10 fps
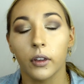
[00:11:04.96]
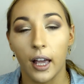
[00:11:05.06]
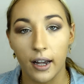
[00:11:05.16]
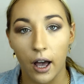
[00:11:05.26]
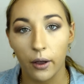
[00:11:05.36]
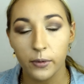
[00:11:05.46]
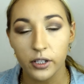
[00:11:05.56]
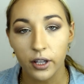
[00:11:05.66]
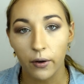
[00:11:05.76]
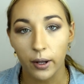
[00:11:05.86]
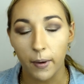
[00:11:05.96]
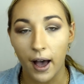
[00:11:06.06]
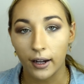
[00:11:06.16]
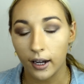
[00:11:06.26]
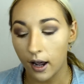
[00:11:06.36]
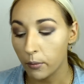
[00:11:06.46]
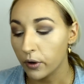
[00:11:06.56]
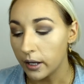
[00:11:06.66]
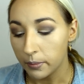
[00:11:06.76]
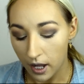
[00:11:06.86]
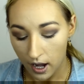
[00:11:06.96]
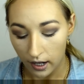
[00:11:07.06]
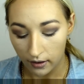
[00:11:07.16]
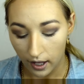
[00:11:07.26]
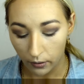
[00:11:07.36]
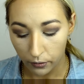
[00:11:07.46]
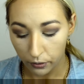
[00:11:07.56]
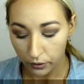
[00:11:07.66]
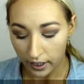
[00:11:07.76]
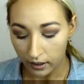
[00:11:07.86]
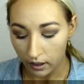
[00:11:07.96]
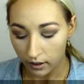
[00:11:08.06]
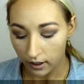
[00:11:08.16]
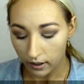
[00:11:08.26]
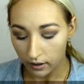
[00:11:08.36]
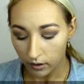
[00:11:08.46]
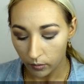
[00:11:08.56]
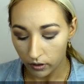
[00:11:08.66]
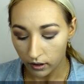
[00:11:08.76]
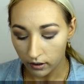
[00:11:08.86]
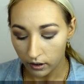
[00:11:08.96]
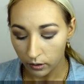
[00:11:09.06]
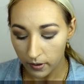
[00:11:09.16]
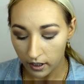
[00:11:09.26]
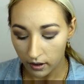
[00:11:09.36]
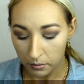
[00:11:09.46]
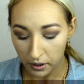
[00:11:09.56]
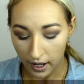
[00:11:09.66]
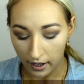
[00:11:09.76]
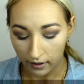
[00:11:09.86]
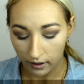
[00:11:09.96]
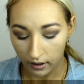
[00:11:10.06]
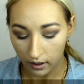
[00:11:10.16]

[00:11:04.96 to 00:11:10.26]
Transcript: And now I'm just going back and I'm reapplying that cool gray color with a little bit of the black